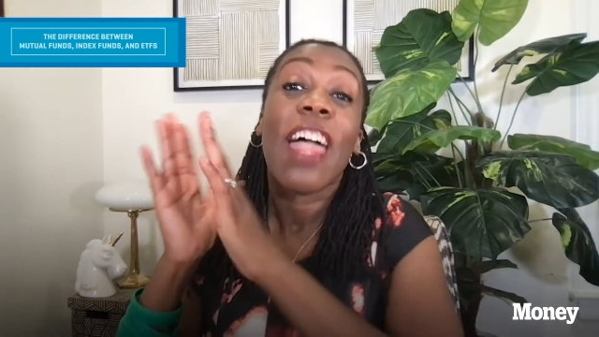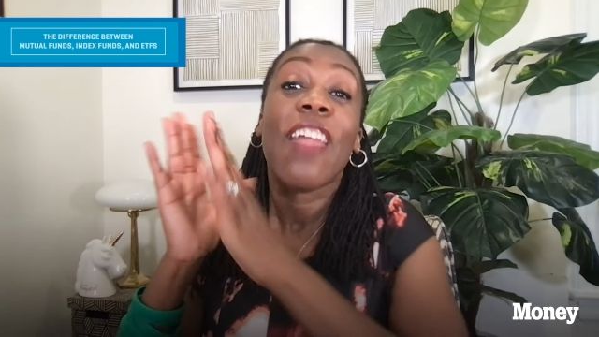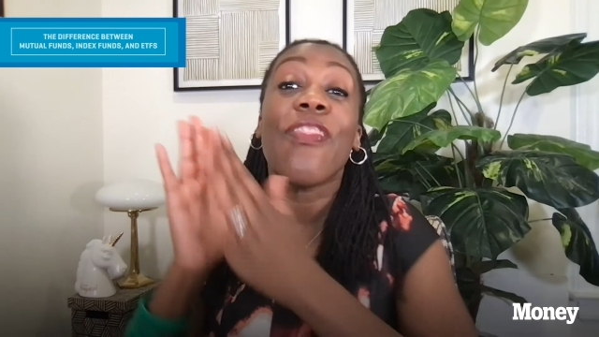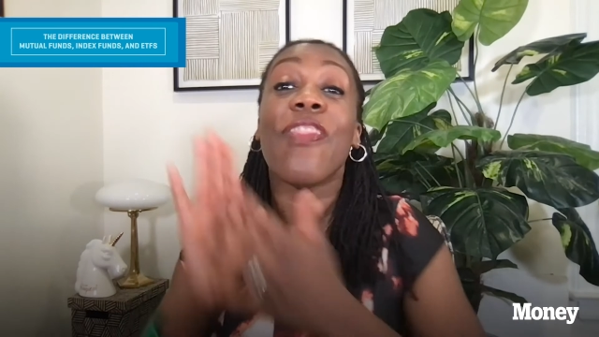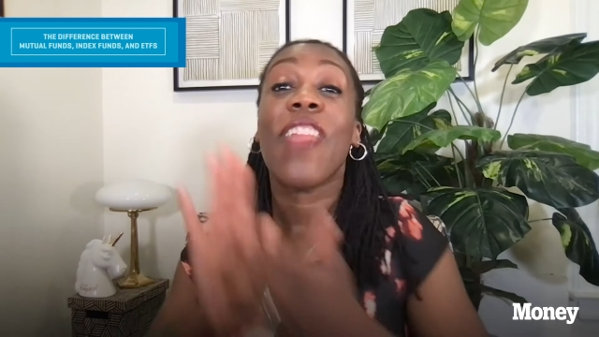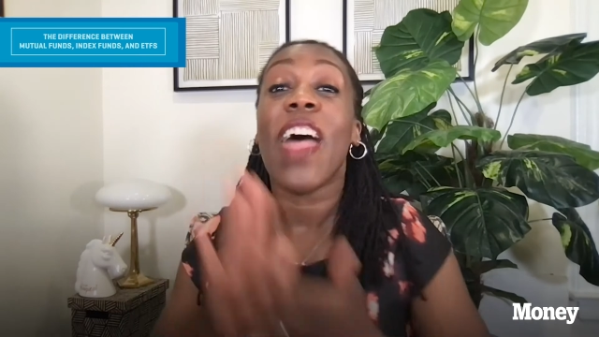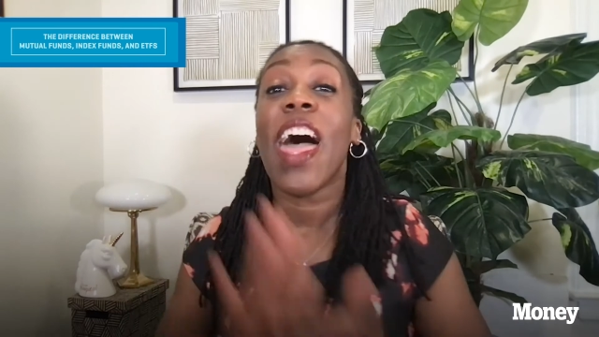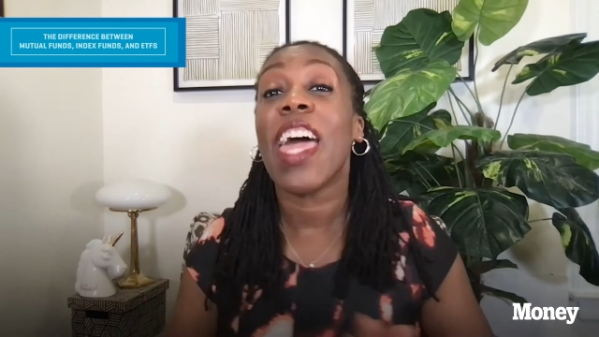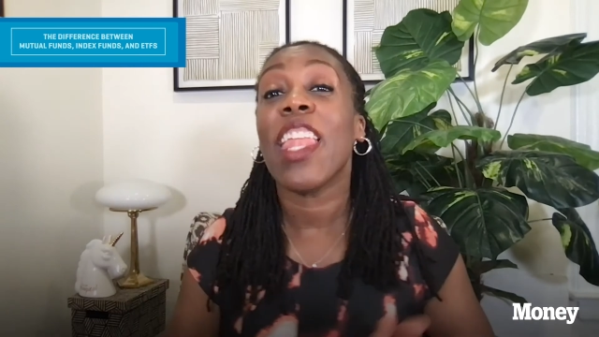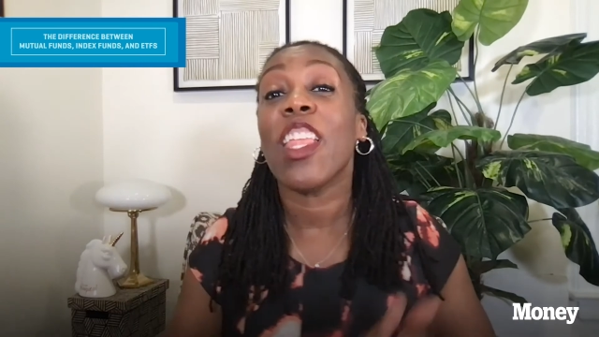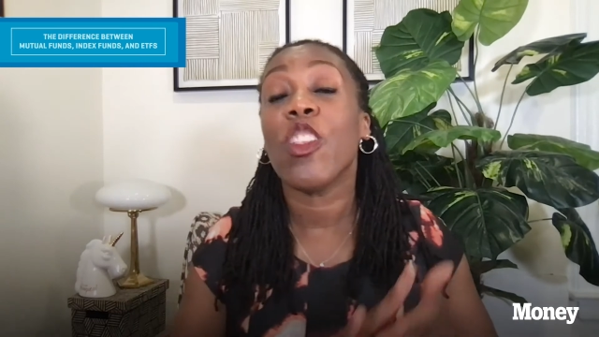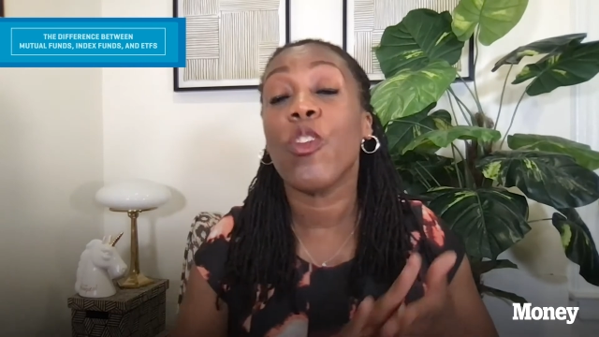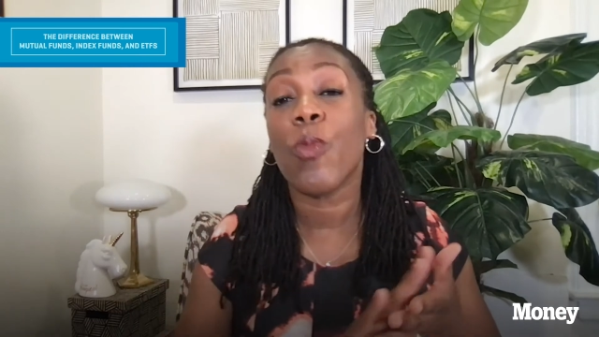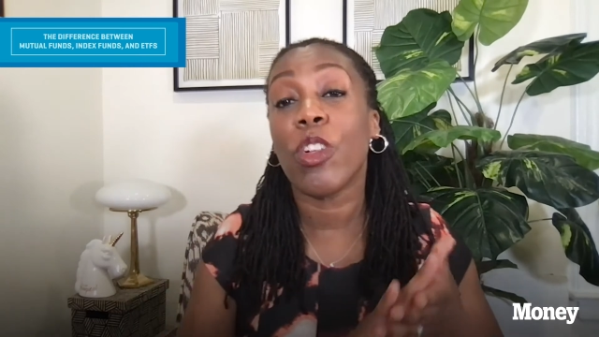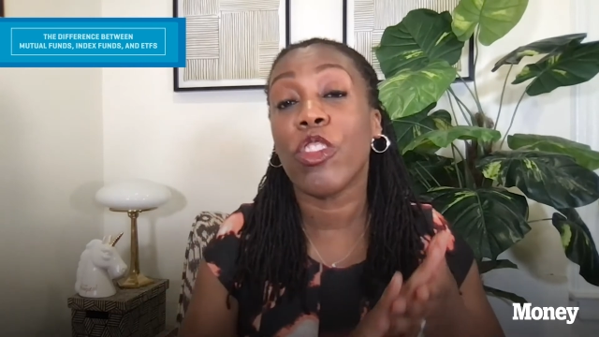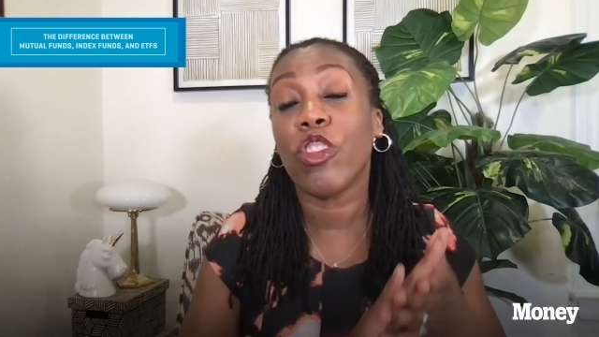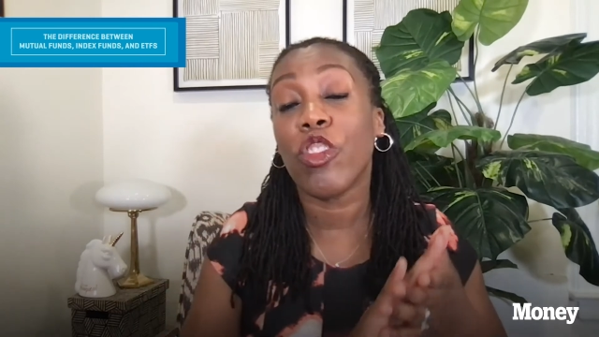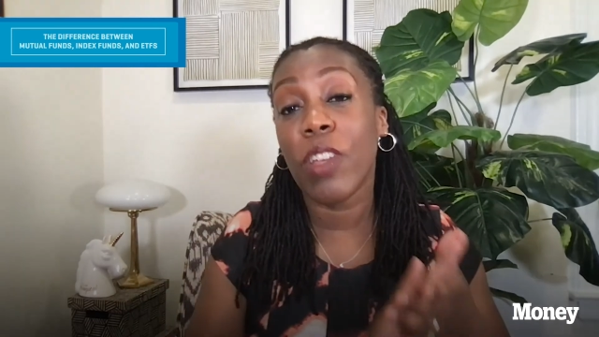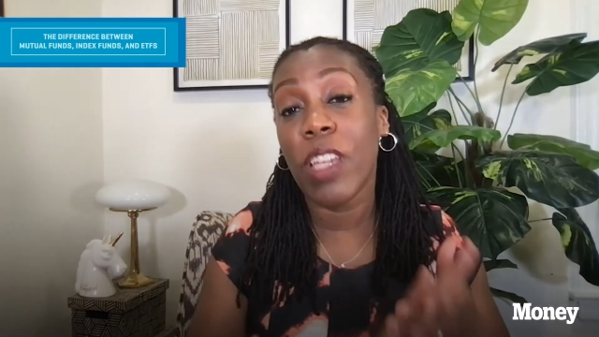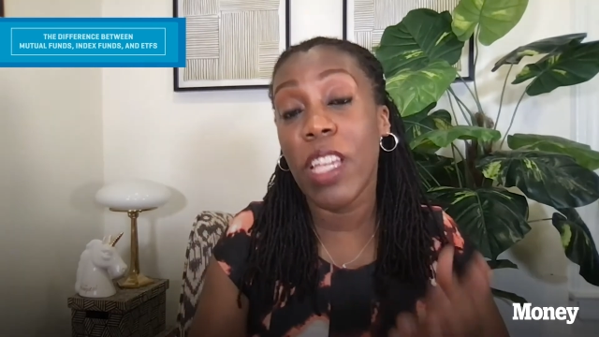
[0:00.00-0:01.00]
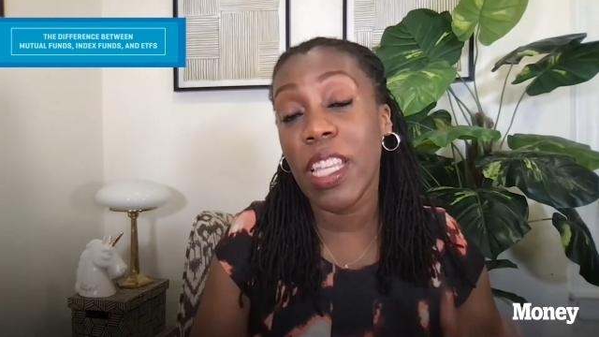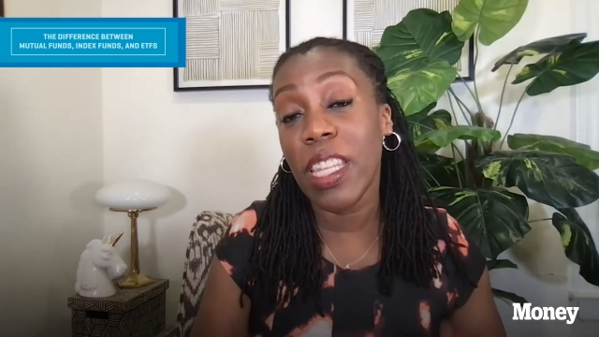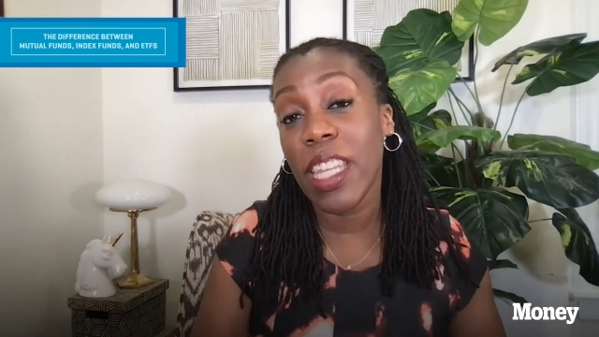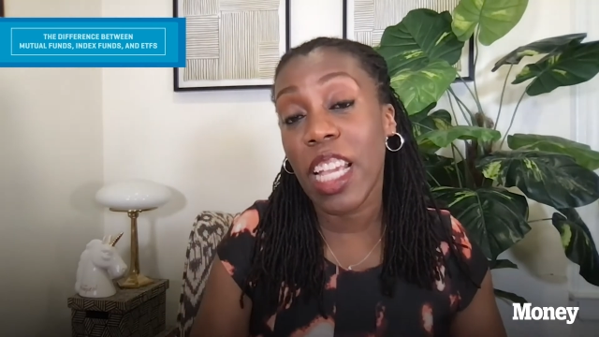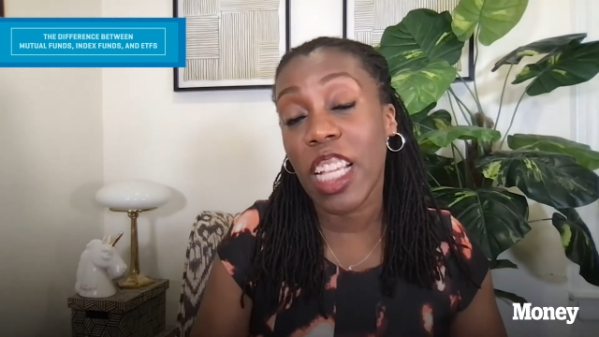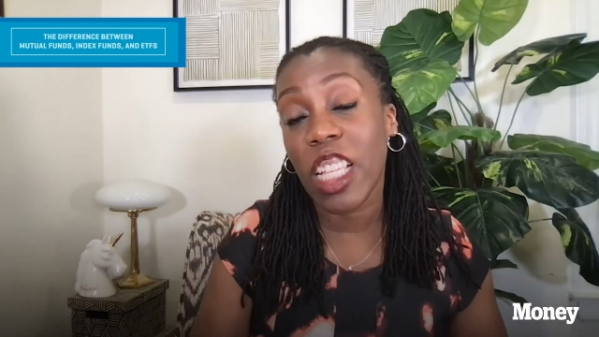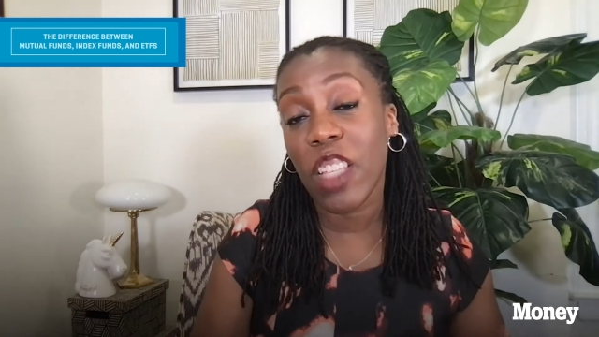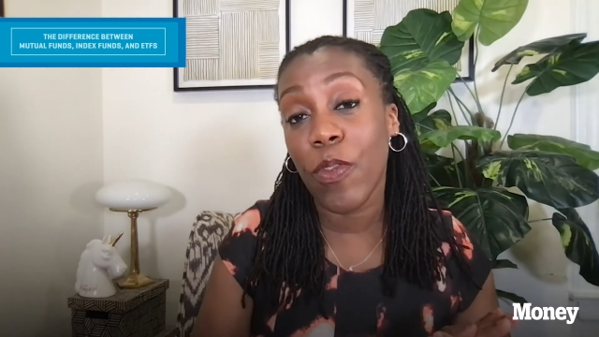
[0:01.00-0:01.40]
that is what your index